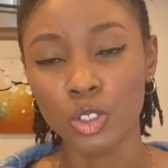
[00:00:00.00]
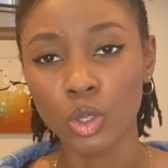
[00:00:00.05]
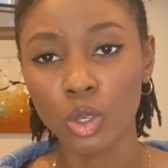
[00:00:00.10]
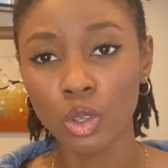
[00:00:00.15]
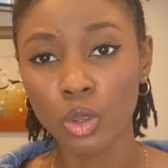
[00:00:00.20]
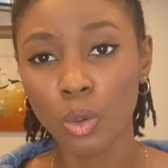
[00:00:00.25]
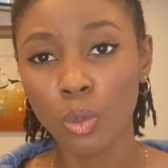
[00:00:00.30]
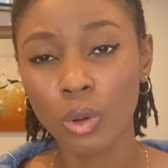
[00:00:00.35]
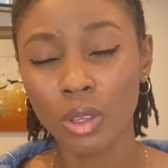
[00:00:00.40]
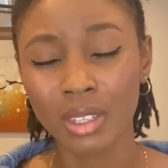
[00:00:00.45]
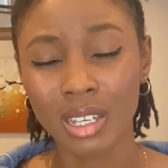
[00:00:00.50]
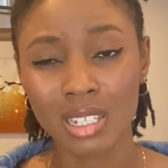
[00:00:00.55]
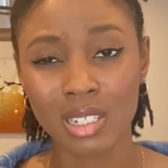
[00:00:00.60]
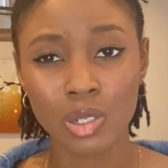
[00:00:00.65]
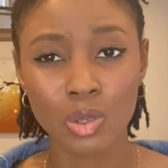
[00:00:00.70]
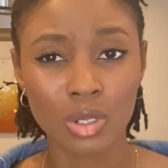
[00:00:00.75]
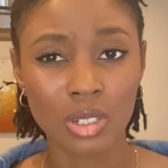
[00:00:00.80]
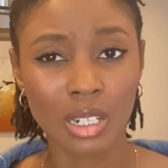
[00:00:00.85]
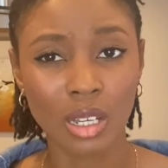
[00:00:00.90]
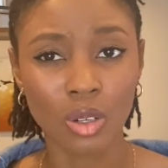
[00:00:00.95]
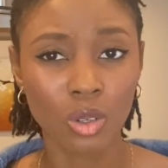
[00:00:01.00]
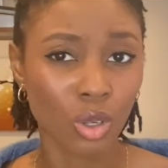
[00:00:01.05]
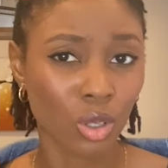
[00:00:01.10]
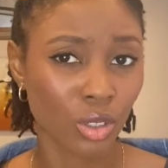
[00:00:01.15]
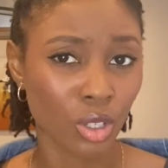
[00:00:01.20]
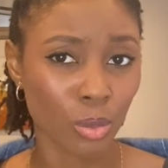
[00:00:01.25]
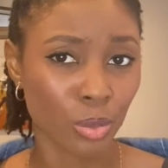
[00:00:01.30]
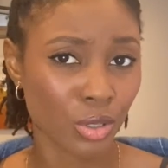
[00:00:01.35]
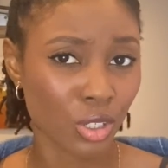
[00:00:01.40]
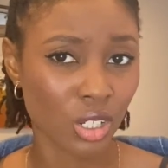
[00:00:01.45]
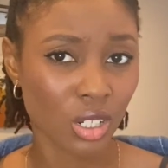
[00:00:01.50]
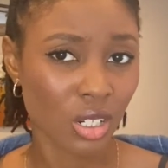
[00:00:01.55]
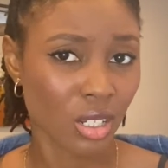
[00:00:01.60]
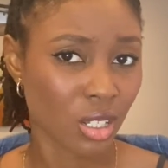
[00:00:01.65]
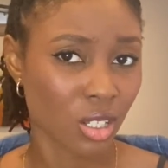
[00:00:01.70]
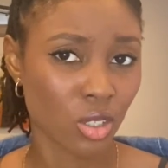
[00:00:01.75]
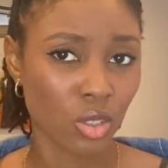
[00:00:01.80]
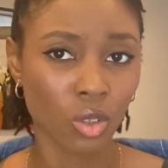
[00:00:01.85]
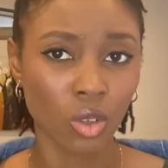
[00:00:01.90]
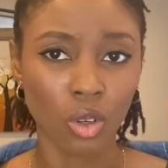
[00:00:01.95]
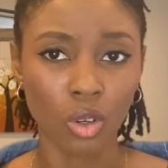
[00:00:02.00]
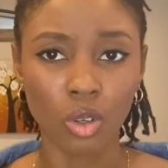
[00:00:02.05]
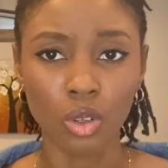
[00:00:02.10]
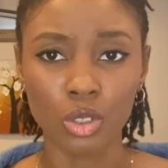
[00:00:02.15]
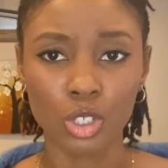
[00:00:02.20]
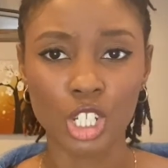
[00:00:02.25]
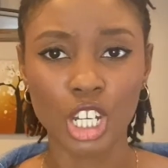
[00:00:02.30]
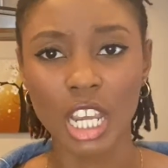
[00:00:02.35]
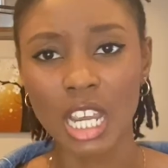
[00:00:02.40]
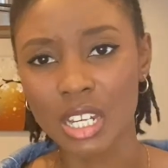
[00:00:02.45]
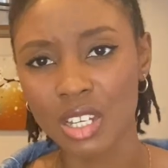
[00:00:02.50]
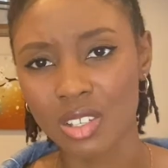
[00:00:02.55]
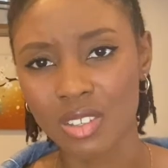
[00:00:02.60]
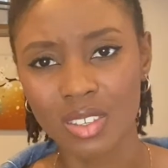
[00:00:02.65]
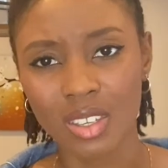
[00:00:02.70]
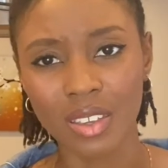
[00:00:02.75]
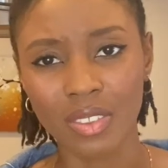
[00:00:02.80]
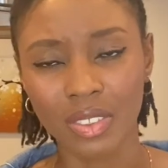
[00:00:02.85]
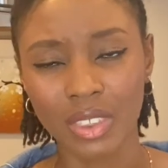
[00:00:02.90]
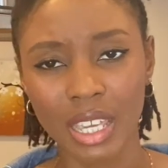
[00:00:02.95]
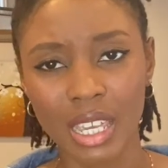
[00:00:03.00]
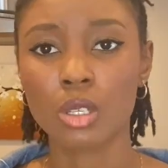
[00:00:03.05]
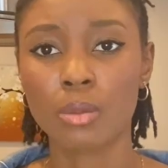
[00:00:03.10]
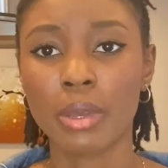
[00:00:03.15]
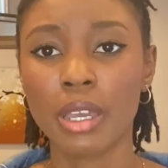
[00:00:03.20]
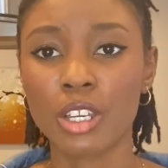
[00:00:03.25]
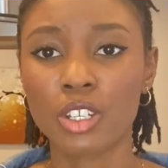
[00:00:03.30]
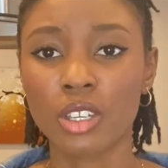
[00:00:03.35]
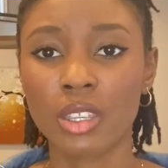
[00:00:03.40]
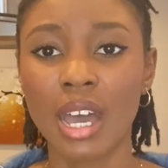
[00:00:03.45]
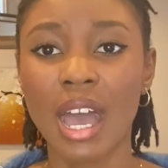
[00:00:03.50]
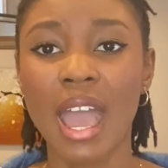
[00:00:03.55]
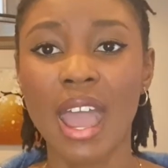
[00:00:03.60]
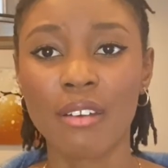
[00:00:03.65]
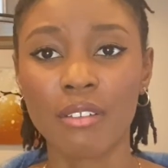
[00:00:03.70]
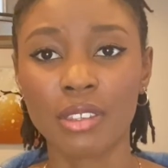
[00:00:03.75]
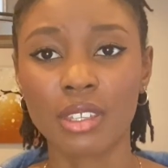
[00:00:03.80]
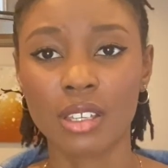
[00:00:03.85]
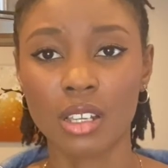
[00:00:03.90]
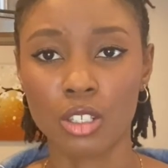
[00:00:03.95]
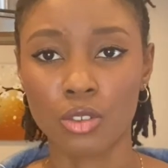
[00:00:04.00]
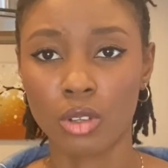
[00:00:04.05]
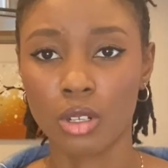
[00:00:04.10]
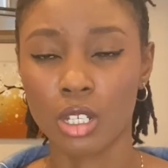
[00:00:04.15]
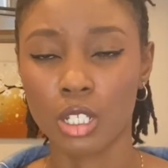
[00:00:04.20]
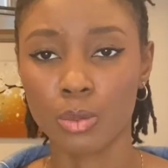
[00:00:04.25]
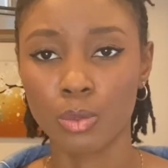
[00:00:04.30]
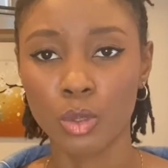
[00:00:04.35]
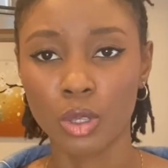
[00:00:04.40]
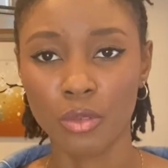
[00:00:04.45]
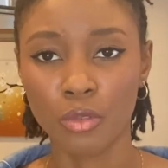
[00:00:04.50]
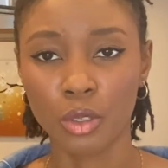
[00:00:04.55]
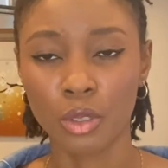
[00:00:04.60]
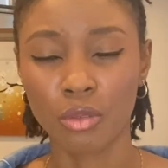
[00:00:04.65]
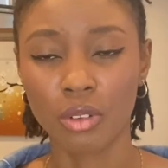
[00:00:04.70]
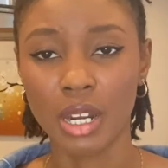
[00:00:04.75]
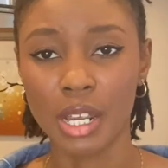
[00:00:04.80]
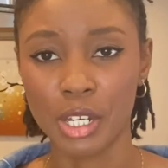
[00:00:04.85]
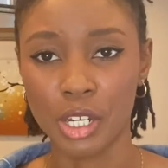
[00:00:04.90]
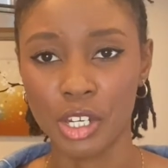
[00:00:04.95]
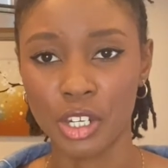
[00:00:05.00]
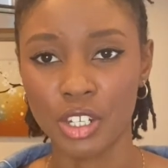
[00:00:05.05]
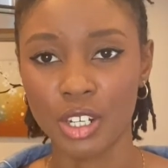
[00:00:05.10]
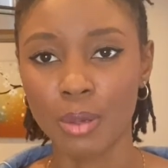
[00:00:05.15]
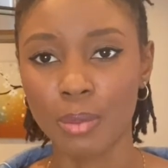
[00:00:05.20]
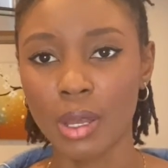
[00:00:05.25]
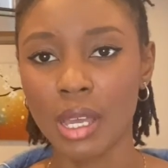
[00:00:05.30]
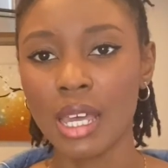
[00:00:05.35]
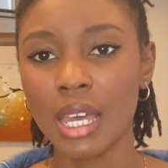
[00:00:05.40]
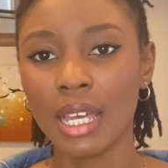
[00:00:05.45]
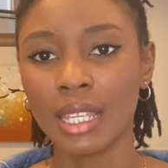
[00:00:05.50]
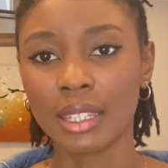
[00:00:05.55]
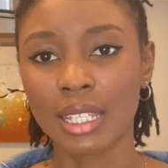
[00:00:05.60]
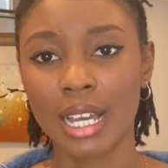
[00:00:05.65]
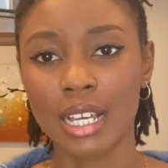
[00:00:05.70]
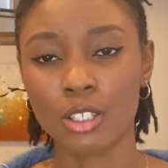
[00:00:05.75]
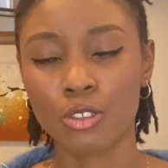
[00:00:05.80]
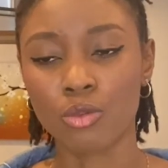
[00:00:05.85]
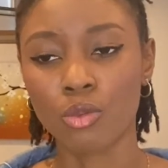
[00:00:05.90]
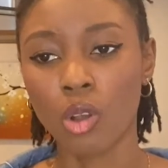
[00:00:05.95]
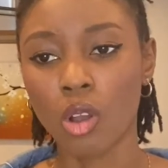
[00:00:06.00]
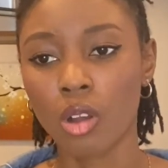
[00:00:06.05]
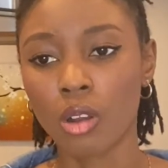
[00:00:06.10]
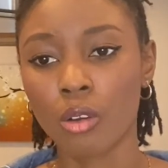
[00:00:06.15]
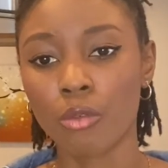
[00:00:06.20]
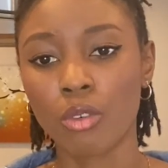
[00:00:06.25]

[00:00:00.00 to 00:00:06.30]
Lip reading: or the one that's losing out all the opportunities or changing certain things, make sure that everything is running smoothly for the relationship, that's wrong.